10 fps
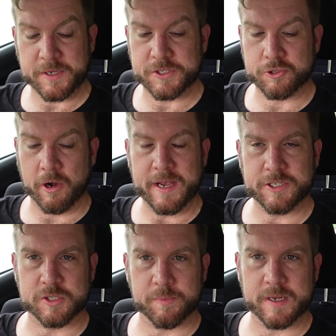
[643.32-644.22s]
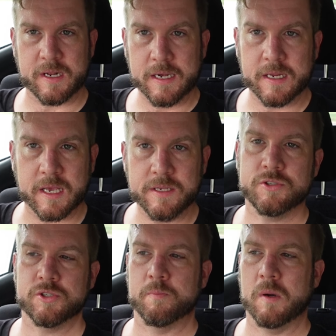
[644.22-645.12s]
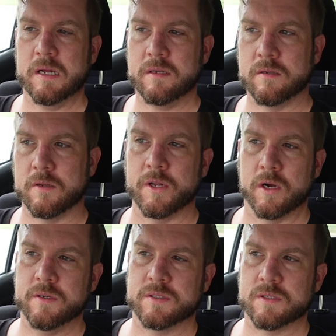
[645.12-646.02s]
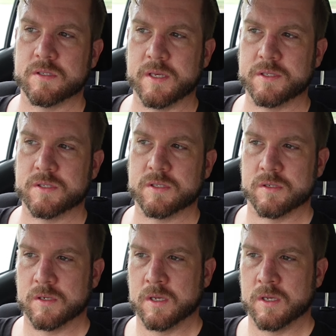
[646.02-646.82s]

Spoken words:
bit strange, it's a bit unhinged, but, you know, it's